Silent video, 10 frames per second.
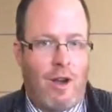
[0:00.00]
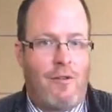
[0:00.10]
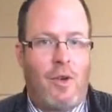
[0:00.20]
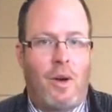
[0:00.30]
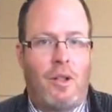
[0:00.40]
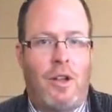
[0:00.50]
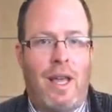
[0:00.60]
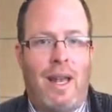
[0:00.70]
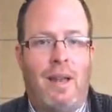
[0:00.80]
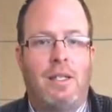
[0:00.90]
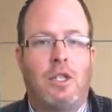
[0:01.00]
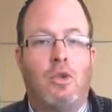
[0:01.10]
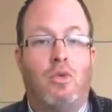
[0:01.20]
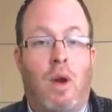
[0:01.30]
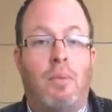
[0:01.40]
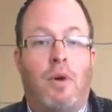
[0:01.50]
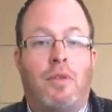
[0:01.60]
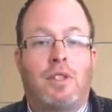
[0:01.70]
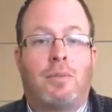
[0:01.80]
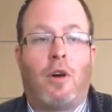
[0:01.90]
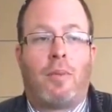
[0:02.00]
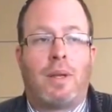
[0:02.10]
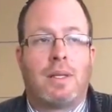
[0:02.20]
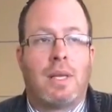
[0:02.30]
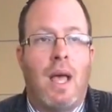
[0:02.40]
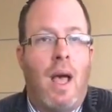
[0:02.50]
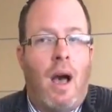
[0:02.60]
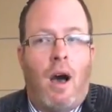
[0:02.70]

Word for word: however you want to look at, to run both those departments. Right.